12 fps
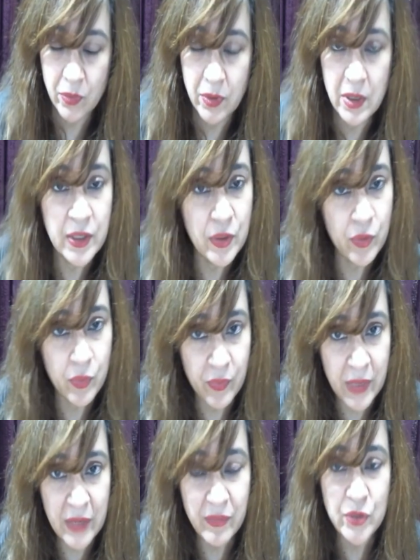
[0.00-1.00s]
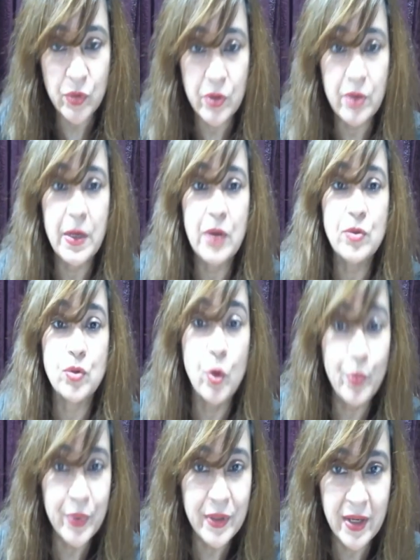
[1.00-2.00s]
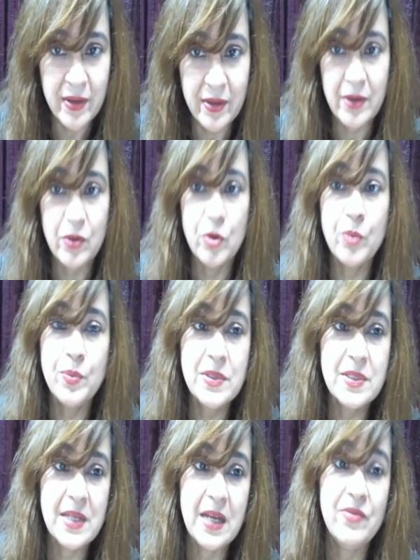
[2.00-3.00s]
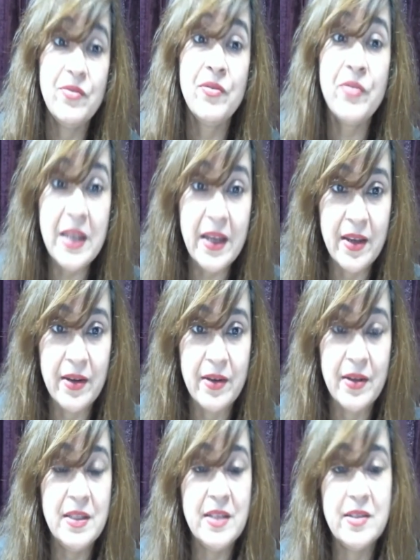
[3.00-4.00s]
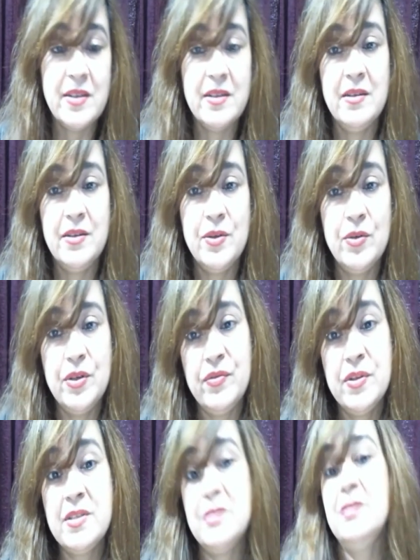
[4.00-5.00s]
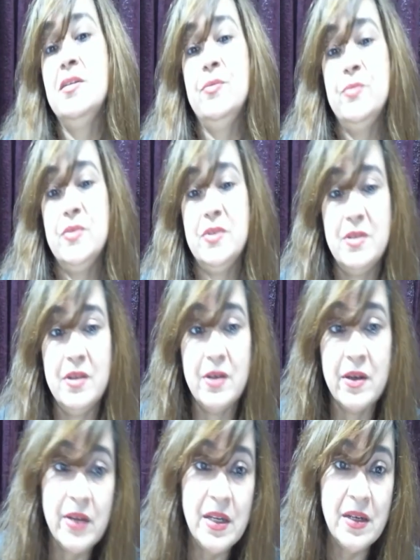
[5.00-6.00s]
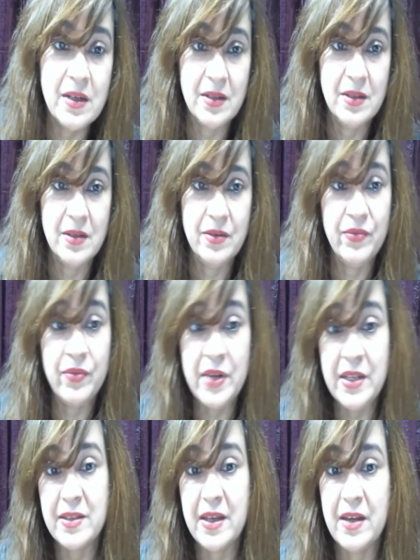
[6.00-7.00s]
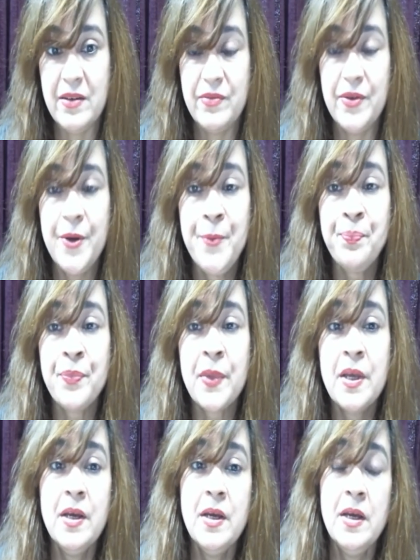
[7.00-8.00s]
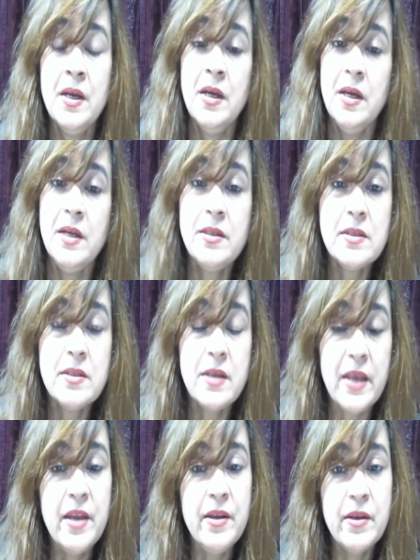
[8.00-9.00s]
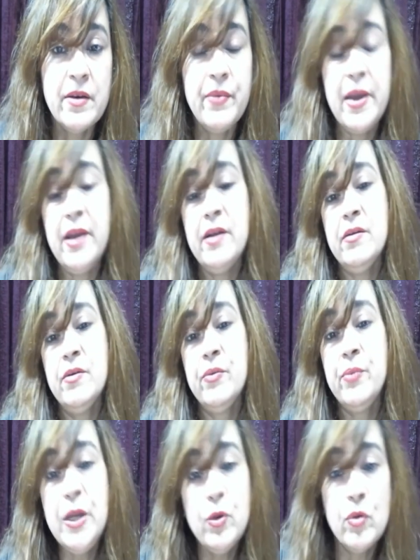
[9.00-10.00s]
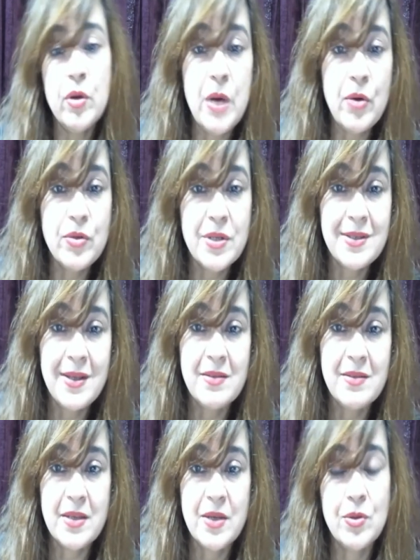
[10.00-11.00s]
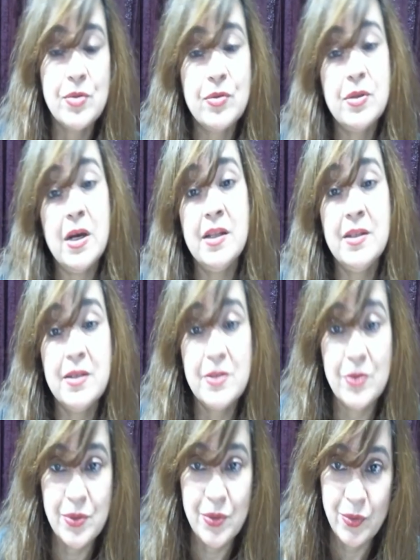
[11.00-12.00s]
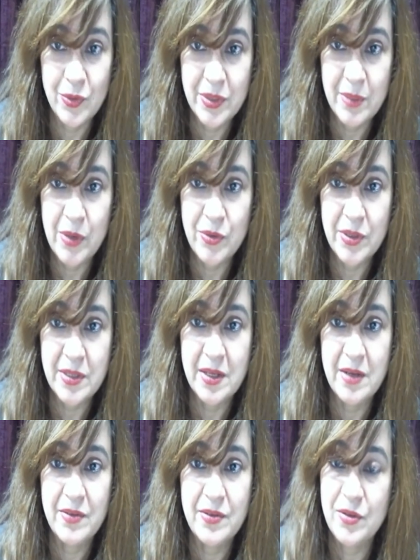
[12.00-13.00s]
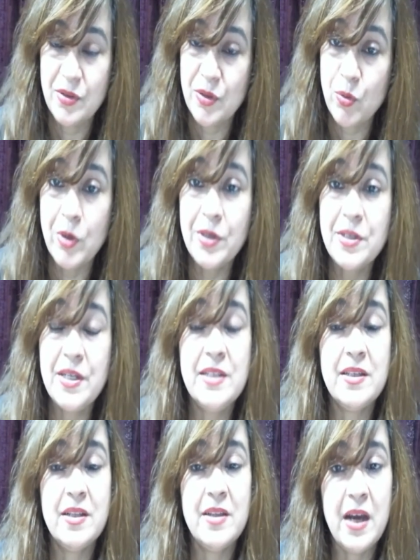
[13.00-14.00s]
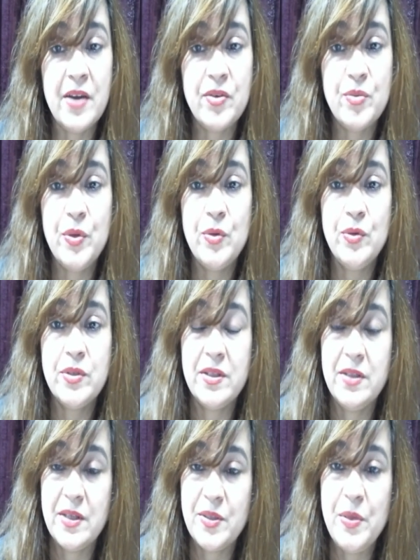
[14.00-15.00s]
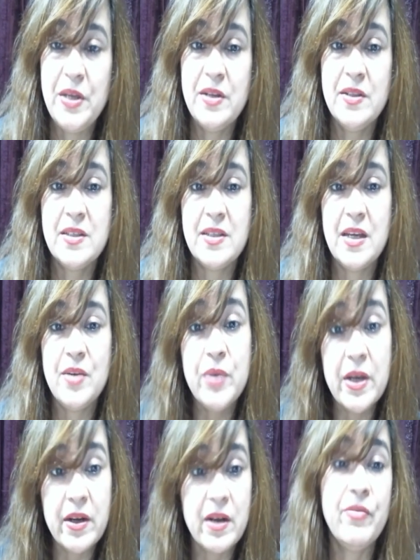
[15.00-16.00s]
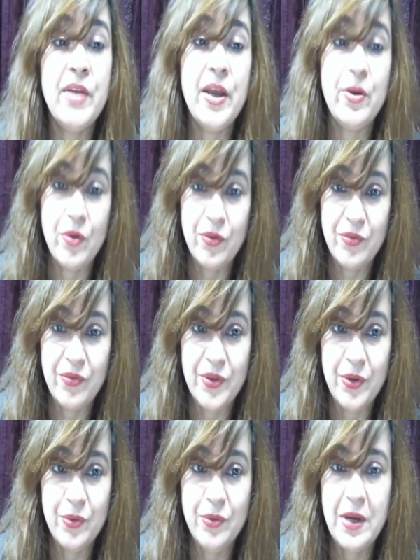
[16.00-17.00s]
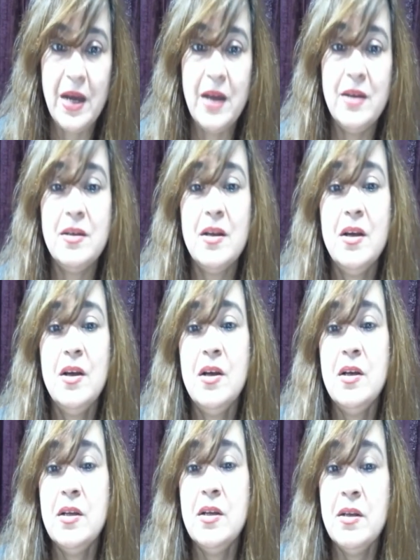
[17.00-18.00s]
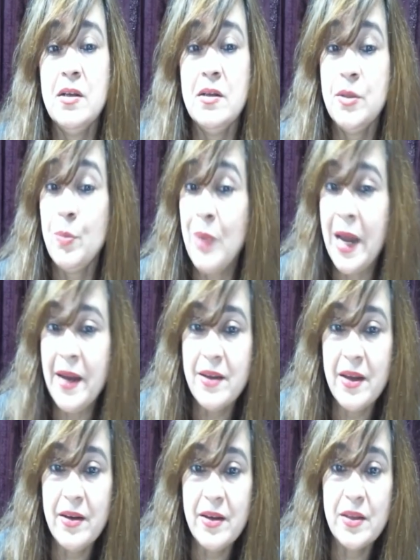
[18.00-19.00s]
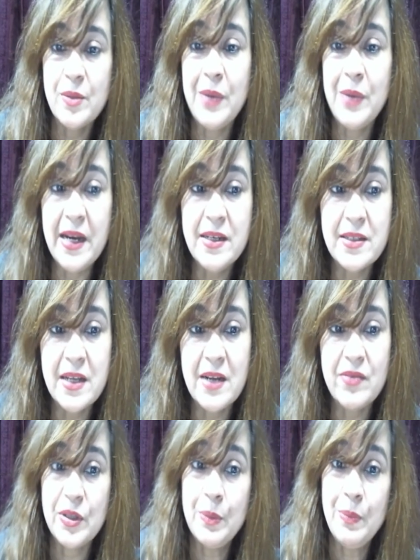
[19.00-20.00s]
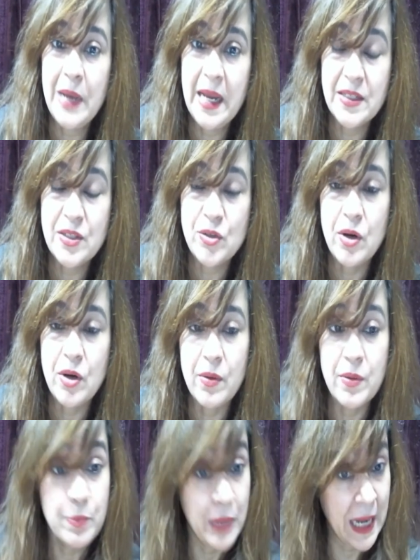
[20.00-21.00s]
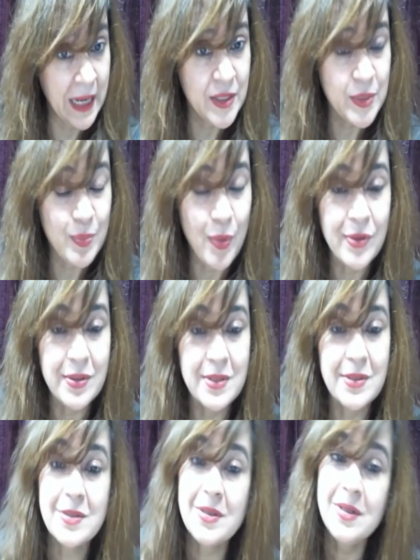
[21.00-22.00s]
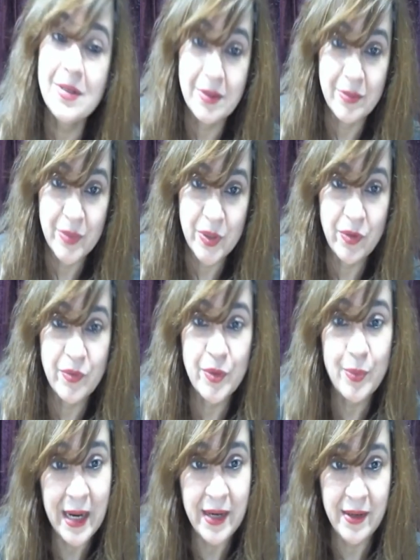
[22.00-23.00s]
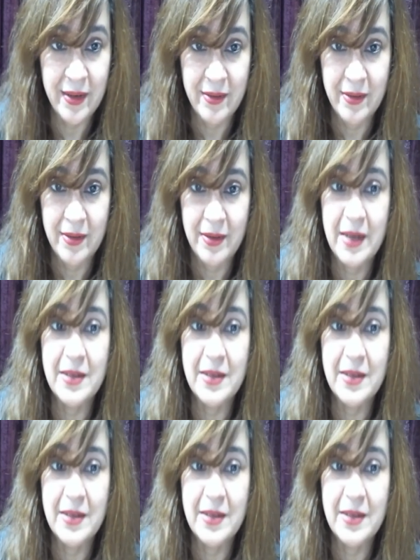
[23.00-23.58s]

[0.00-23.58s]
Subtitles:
when we talk about open area, open self, free area, these are the, different synonyms, the arena, the free self. It is the area where we know about ourselves, and also the others also knows about ourselves, the qualities and the attributes and the experience that we are aware of, and The blind area, the blind self, or the blind spot is a synonym, of the blind area, and